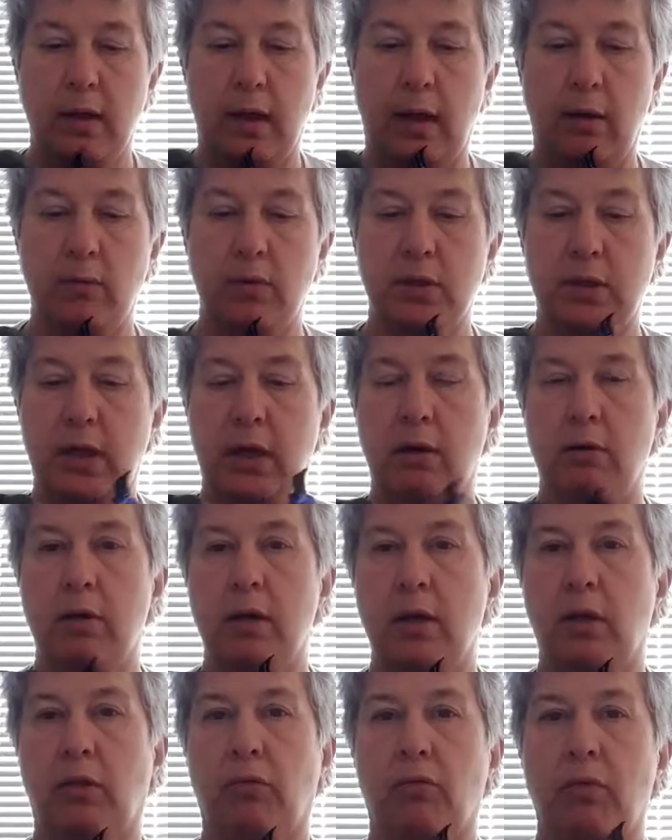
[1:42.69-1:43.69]
I was
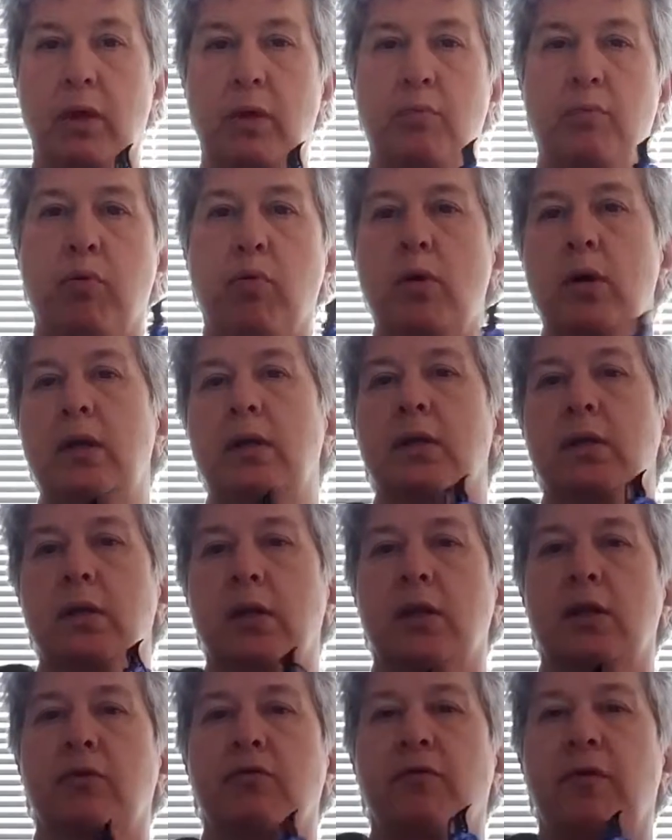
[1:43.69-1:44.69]
carrying
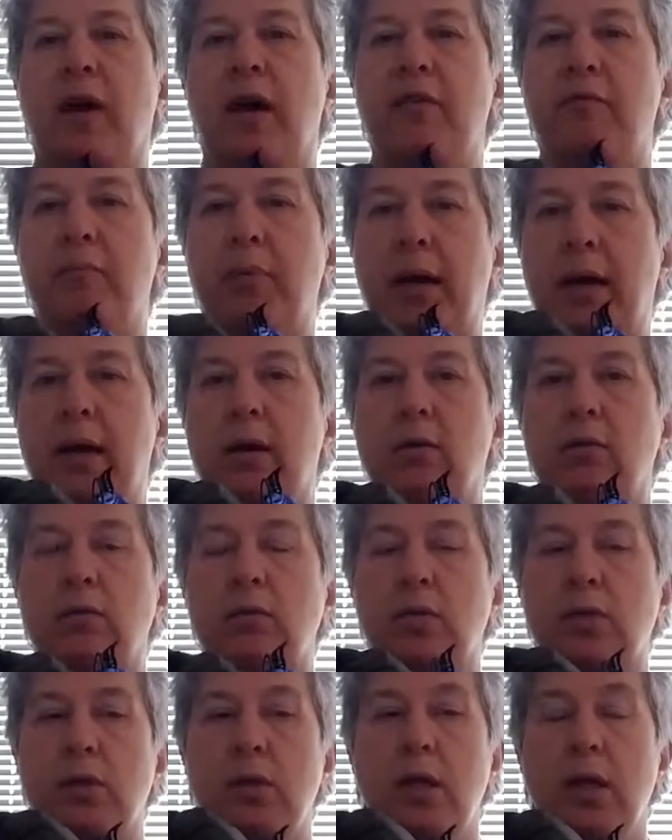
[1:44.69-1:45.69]
3.65
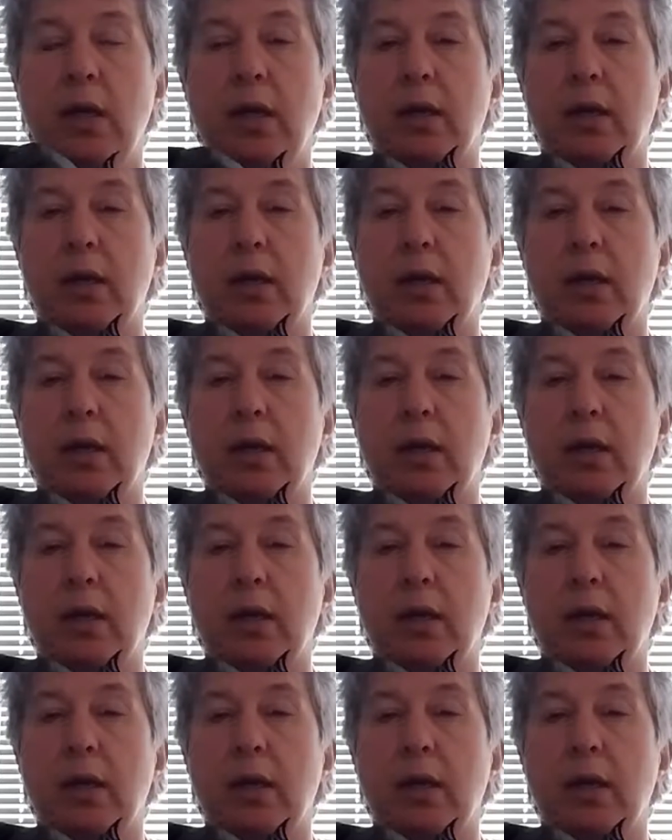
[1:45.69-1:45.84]
pounds.